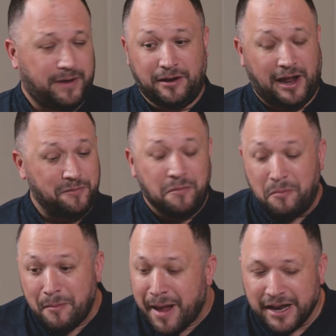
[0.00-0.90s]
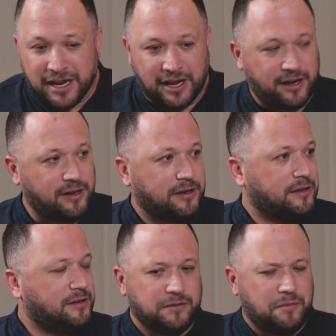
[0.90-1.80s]
and many
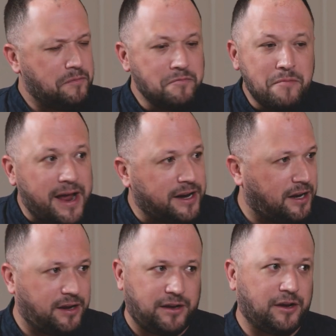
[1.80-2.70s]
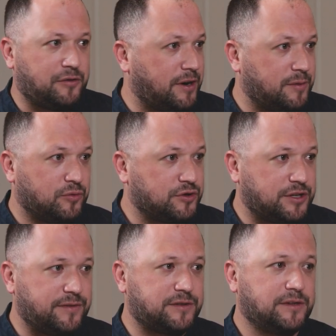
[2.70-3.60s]
incredible
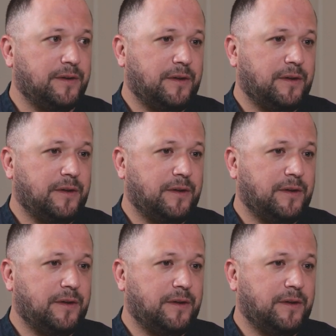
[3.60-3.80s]
chefs.